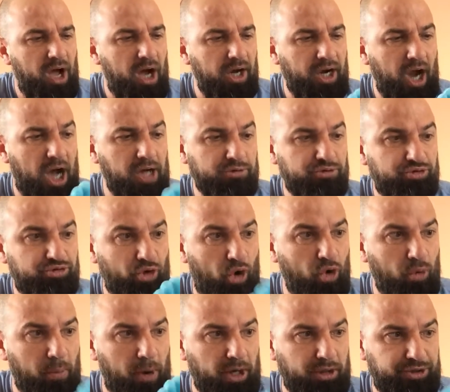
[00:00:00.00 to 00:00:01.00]
I got
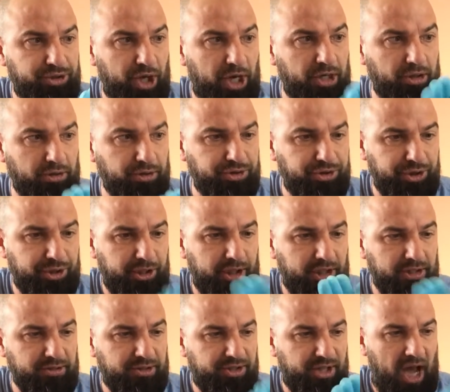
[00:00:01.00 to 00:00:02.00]
so much
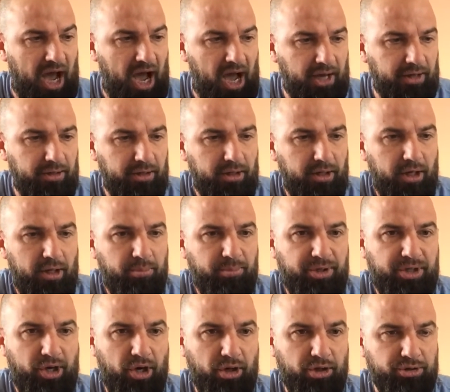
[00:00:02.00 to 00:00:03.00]
energy inside
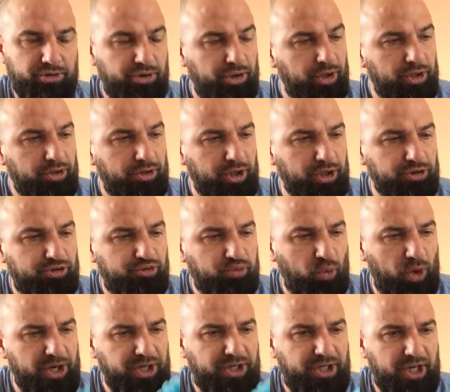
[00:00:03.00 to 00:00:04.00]
because this
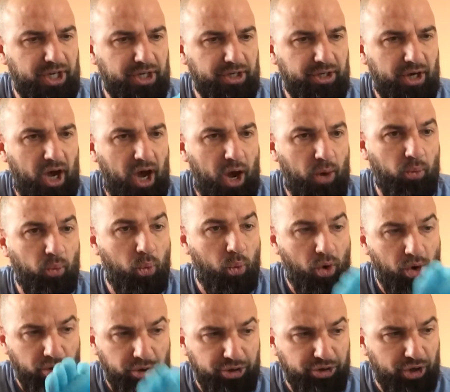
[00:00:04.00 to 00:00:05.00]
weekend I
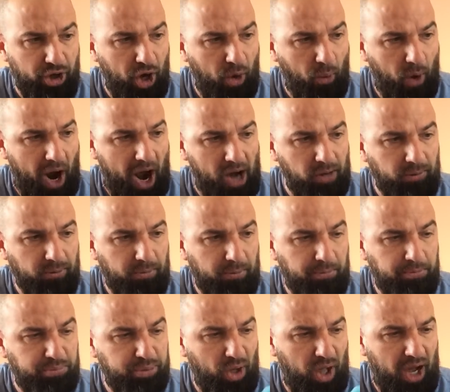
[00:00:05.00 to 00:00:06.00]
wanted to go out
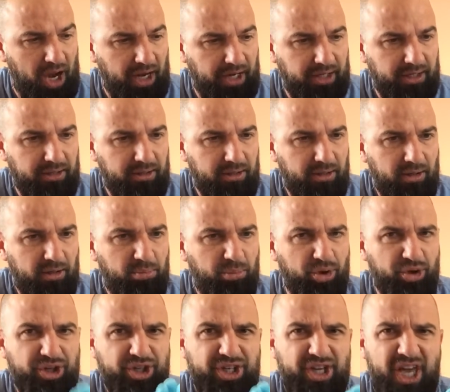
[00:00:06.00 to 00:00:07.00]
and play,
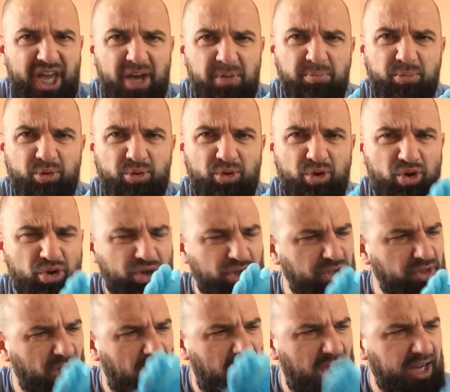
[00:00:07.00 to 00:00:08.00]
but it kept
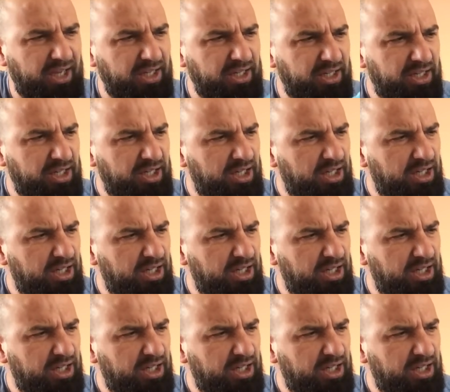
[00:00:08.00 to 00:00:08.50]
looking like